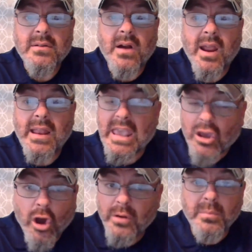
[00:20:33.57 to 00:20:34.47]
right? He
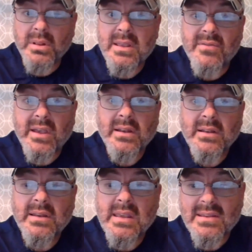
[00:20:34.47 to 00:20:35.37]
couldn't believe it.
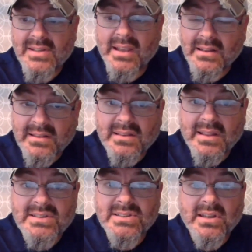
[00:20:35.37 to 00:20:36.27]
He's like,
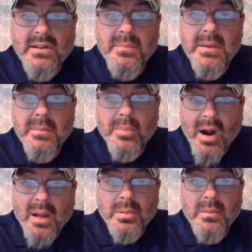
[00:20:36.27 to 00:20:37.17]
this is going to be a
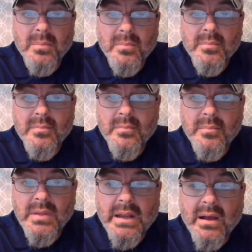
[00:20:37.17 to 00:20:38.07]
problem,
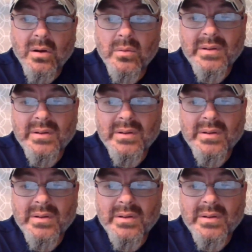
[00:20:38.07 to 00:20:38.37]
you know?